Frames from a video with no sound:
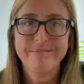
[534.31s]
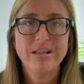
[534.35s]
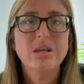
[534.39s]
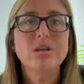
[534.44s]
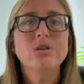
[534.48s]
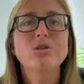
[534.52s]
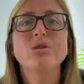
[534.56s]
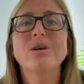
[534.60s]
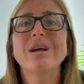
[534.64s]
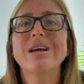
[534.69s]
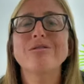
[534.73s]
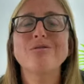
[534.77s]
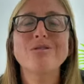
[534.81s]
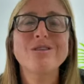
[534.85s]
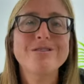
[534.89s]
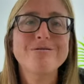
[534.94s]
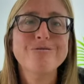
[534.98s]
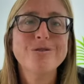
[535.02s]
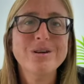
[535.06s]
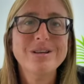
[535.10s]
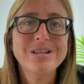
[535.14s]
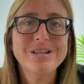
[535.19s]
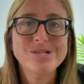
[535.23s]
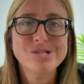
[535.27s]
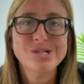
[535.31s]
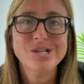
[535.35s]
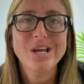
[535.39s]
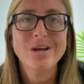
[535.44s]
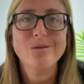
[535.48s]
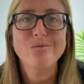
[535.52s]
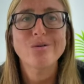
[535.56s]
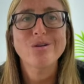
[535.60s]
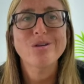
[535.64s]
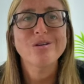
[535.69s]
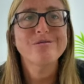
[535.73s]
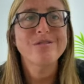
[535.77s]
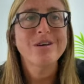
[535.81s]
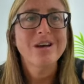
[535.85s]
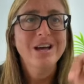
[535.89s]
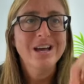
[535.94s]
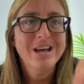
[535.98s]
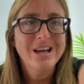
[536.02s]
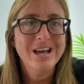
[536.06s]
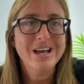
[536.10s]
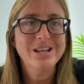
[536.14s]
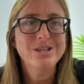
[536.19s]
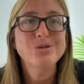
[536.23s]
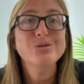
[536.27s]
You get rid of what needs to get rid of,
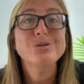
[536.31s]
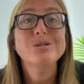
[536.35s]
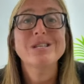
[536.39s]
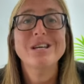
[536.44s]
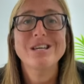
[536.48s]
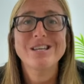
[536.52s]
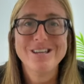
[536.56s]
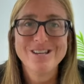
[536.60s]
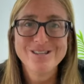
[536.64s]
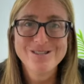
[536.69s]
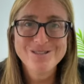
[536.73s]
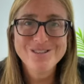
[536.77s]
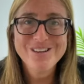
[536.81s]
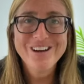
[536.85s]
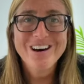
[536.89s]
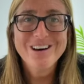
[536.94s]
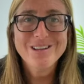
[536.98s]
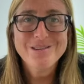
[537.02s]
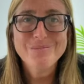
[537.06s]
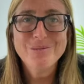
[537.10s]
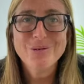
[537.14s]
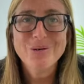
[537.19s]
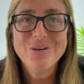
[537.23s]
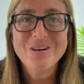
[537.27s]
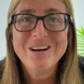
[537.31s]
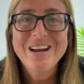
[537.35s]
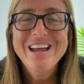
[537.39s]
and you say yes to God more.